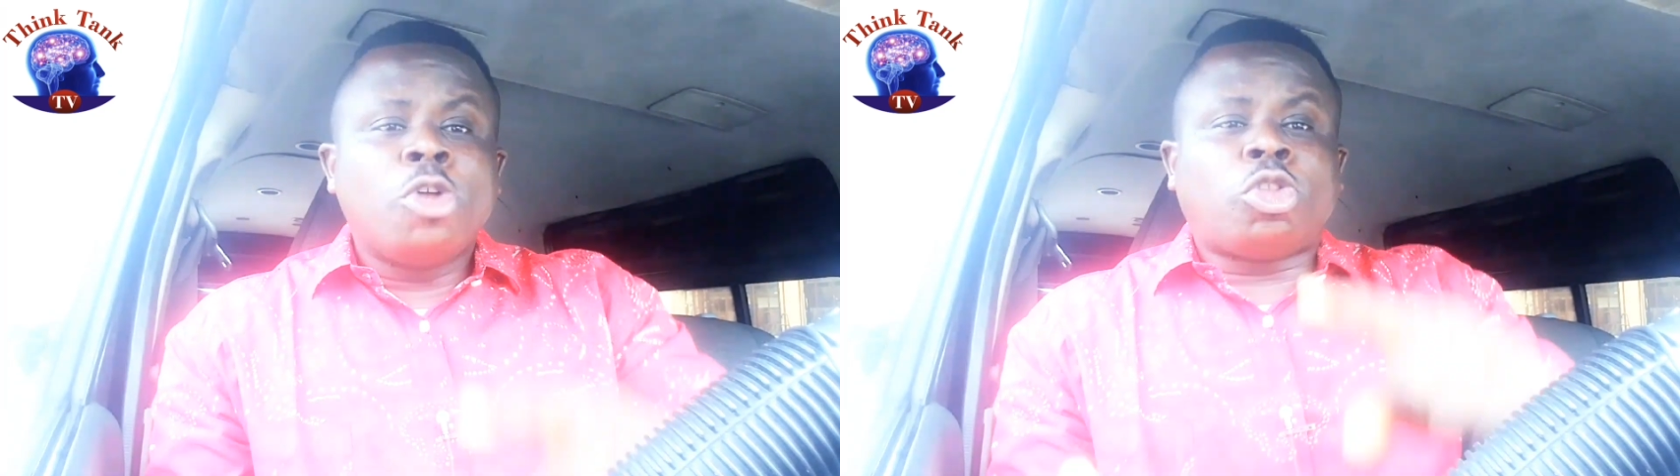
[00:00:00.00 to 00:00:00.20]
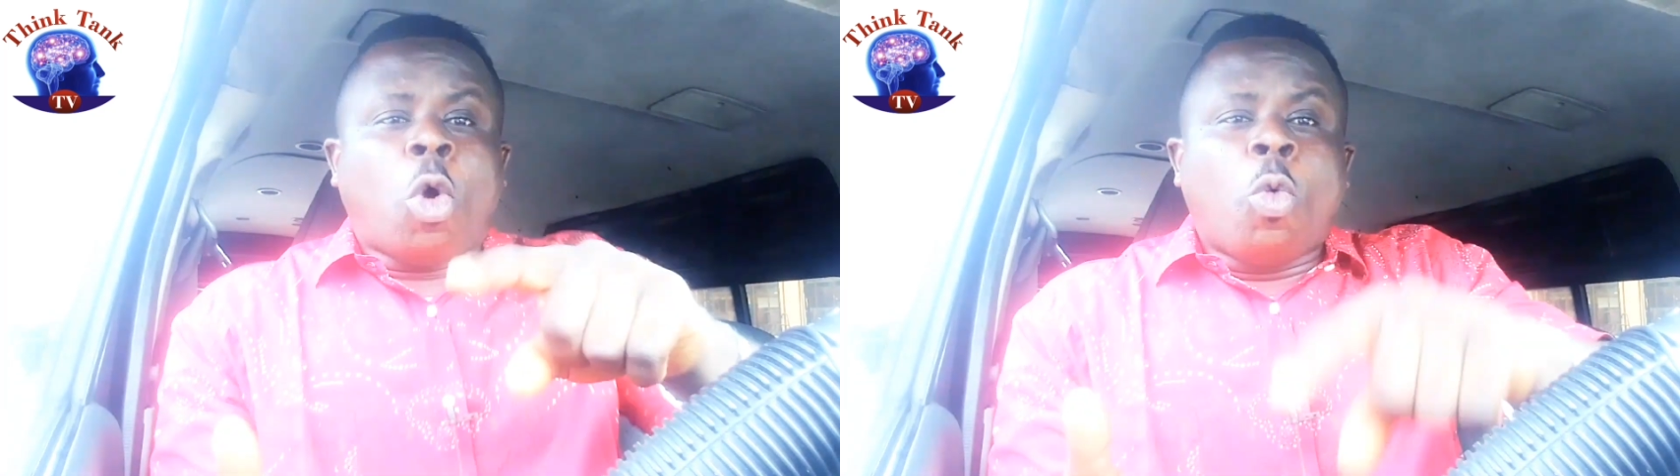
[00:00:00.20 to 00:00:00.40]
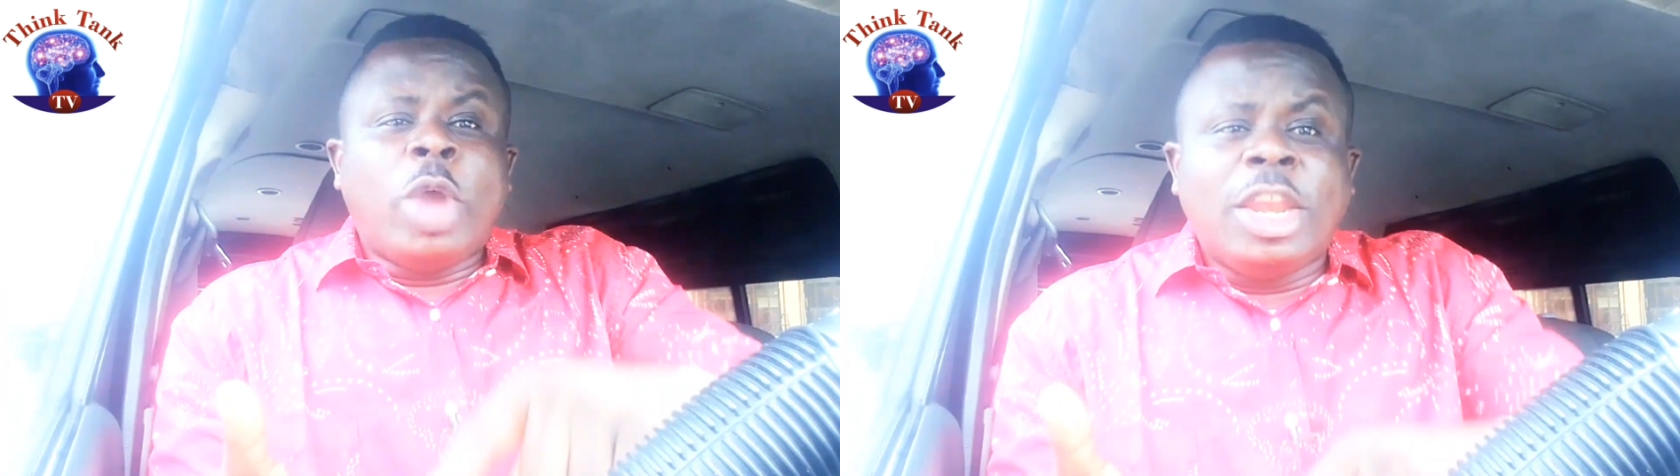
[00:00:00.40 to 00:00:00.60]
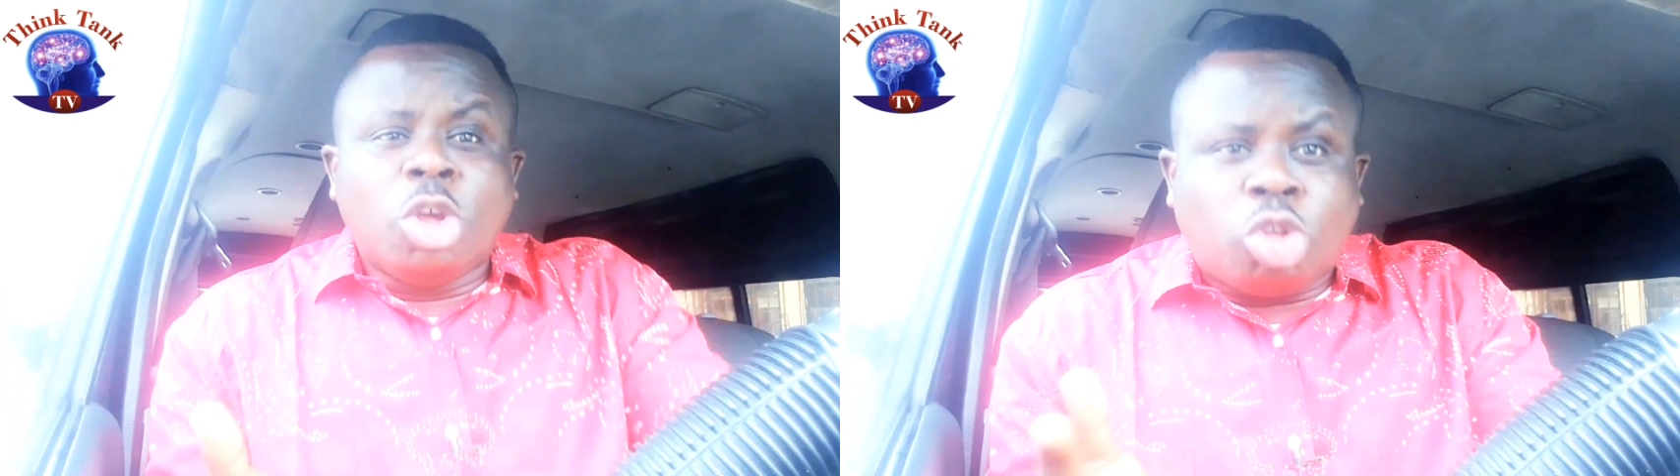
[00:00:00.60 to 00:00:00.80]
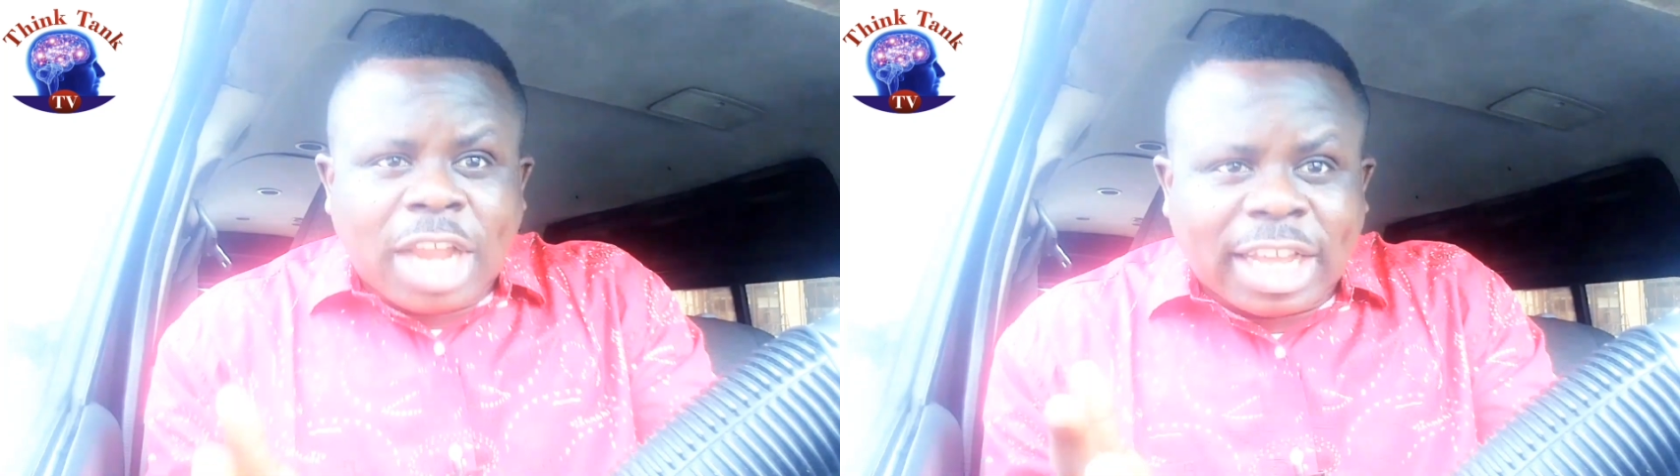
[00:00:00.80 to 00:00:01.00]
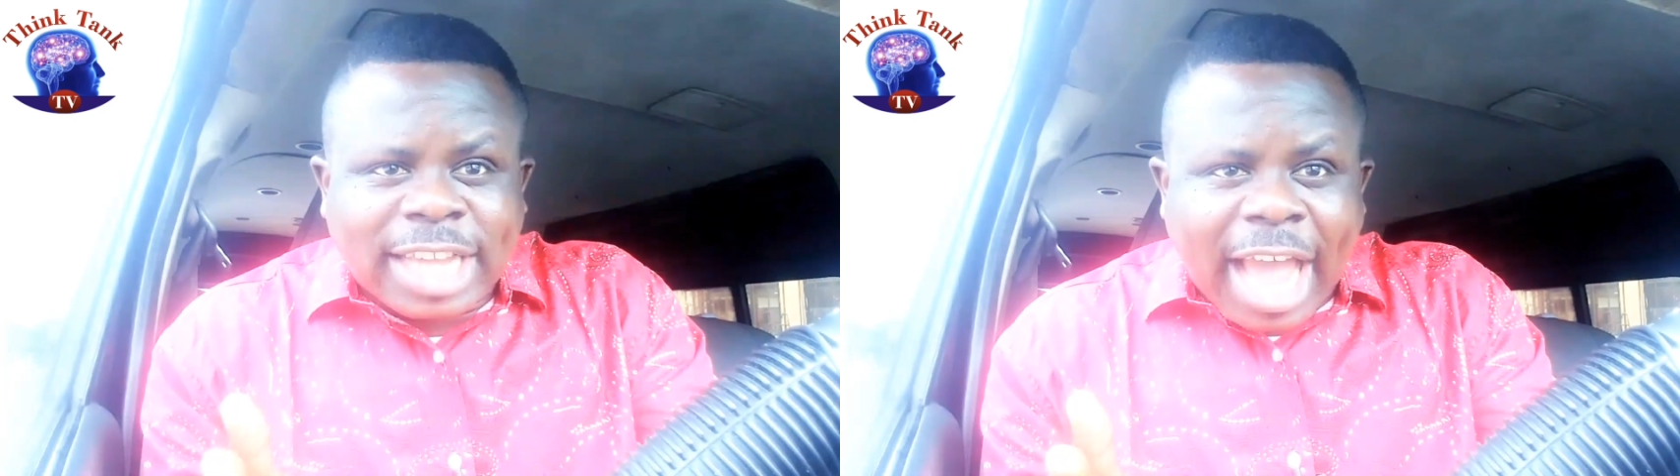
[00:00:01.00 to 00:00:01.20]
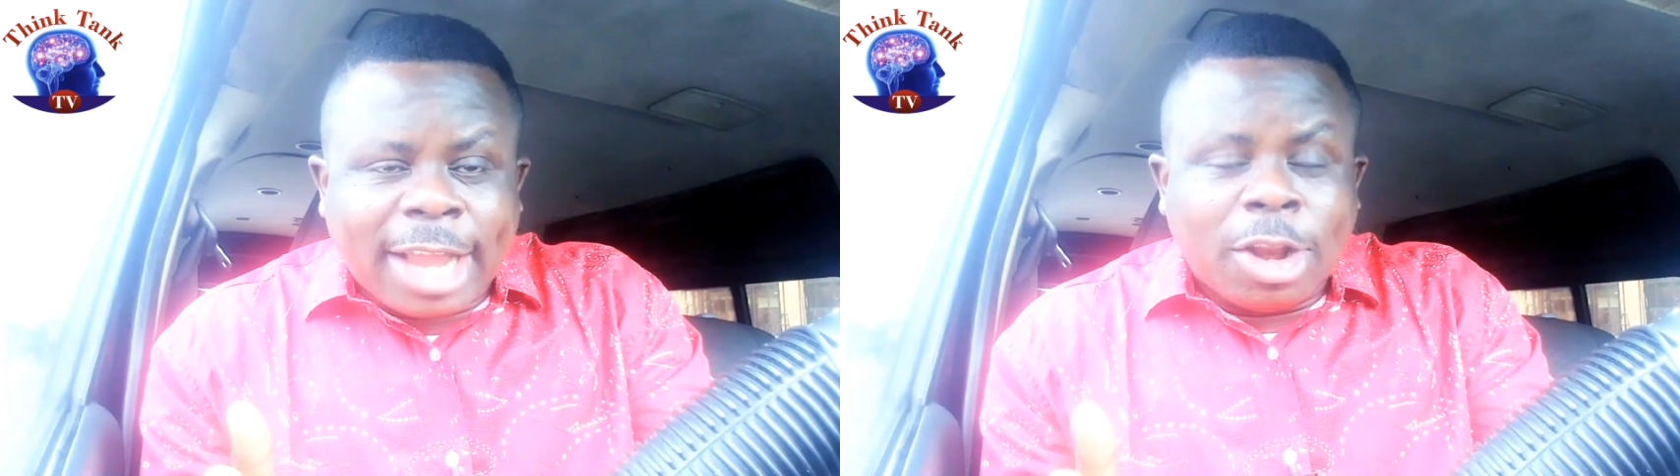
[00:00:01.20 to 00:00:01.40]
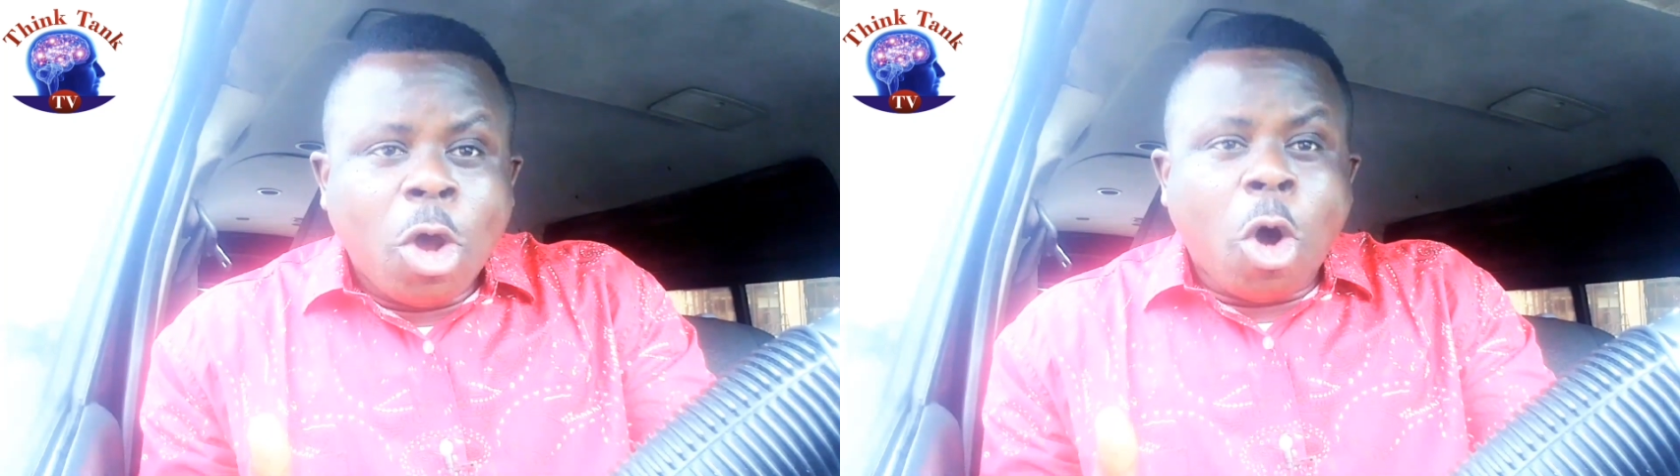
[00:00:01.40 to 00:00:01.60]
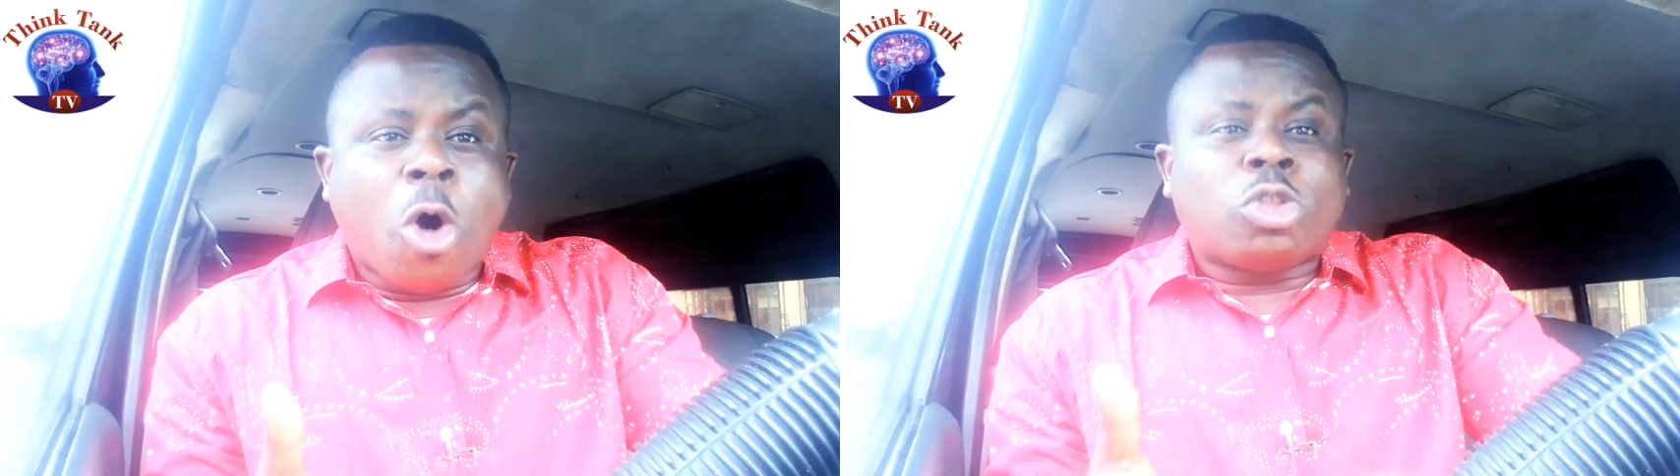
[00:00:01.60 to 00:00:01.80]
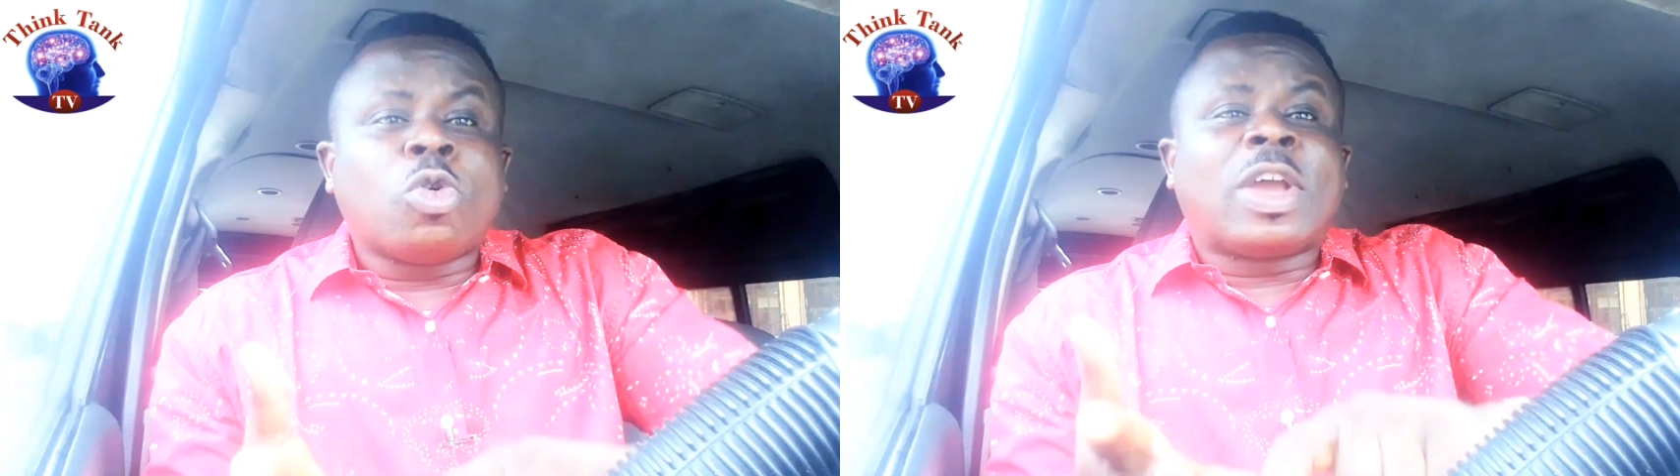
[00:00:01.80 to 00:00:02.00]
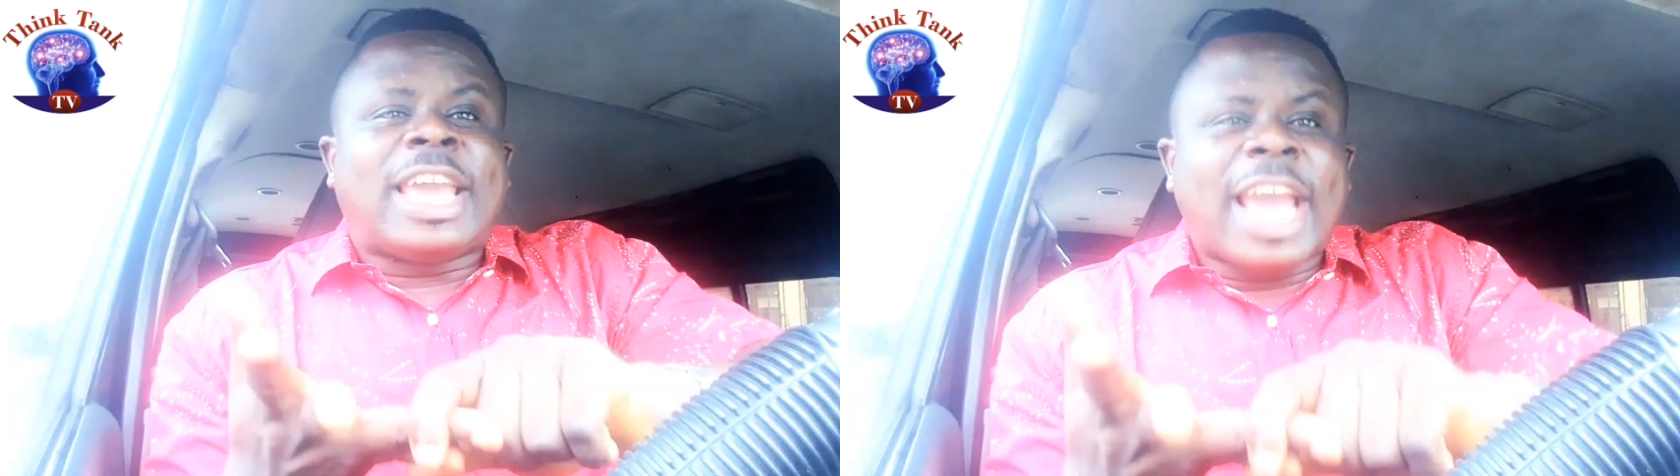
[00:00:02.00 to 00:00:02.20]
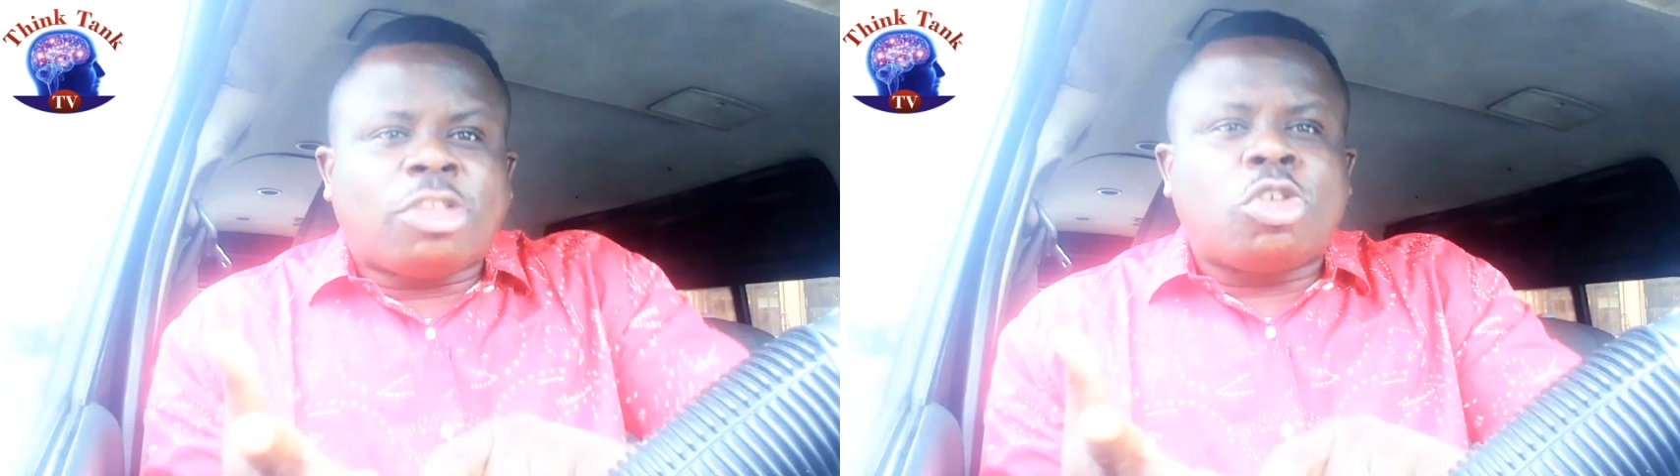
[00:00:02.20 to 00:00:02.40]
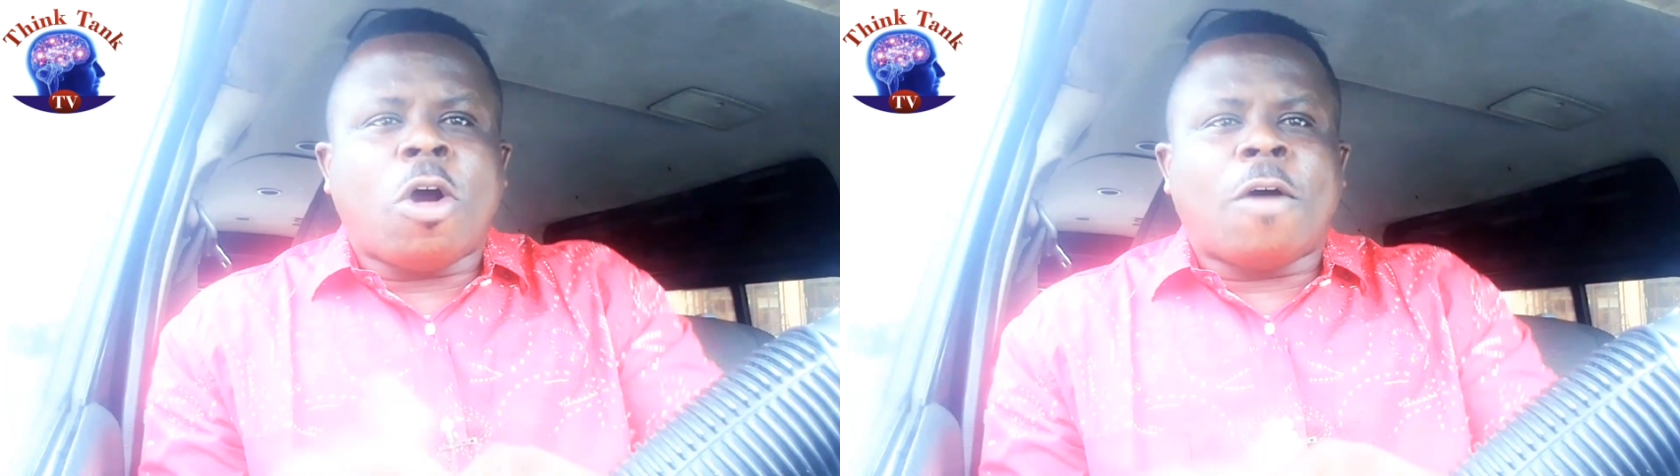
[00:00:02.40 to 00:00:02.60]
to win you to their side or to get you off